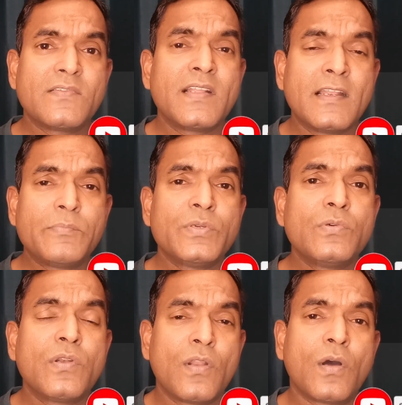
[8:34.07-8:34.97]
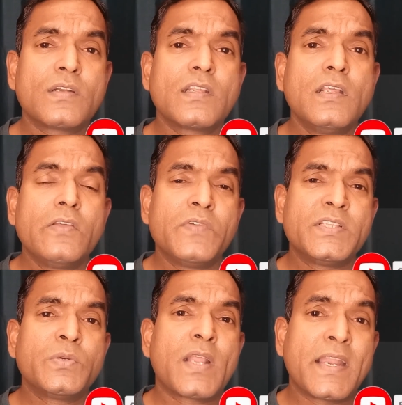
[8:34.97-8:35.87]
will help you a lot
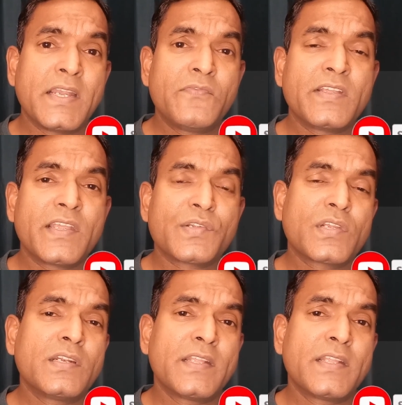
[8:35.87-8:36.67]
with your identification,